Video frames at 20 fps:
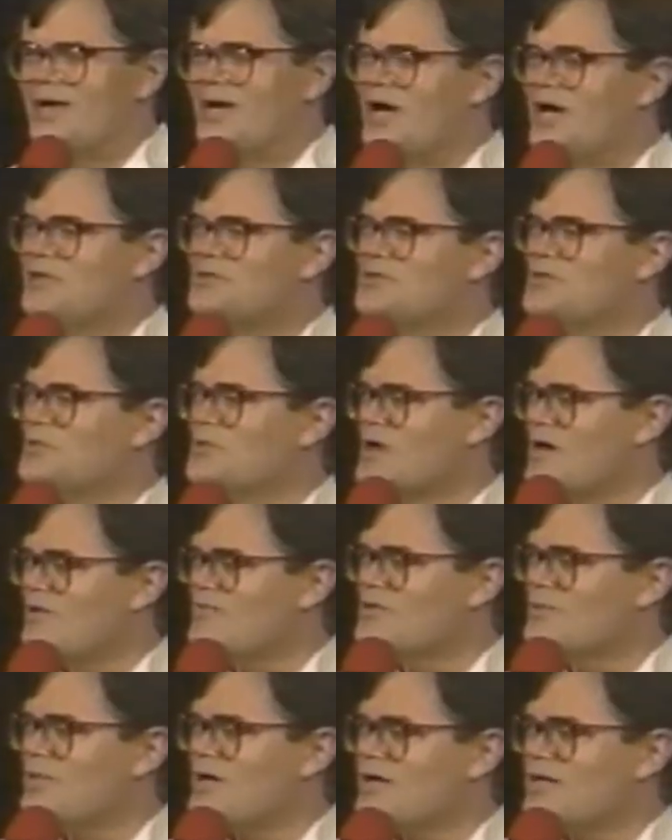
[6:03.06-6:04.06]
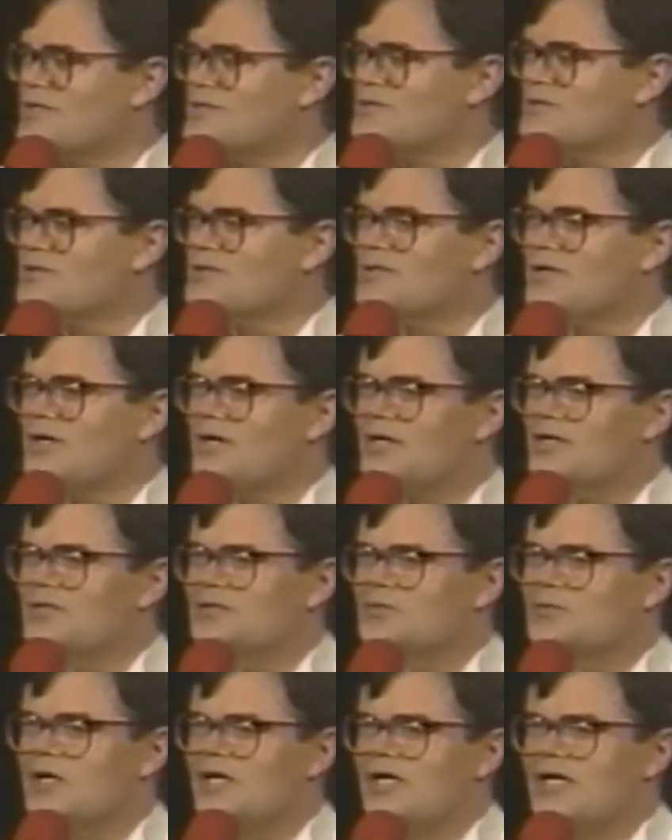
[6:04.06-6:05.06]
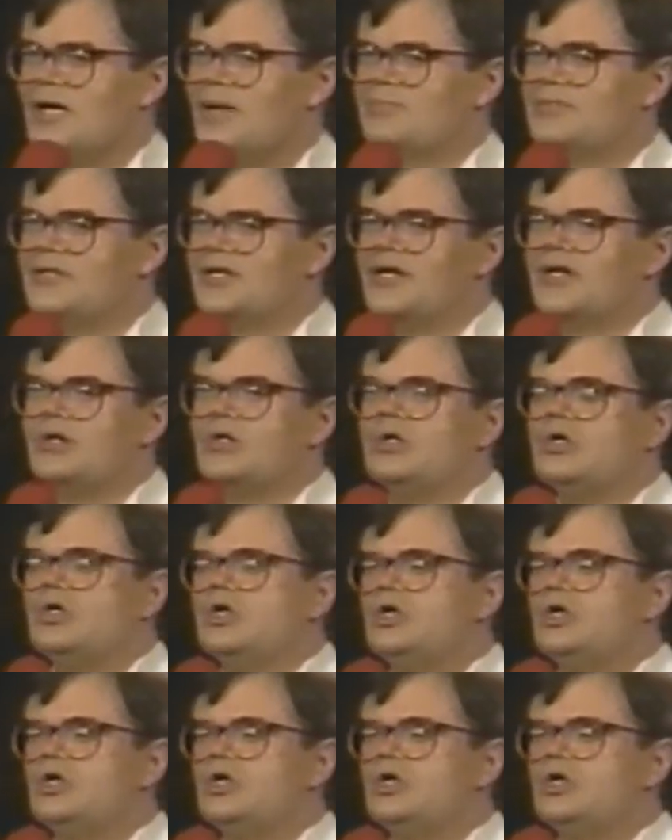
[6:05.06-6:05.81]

had 2 of them on his way up there.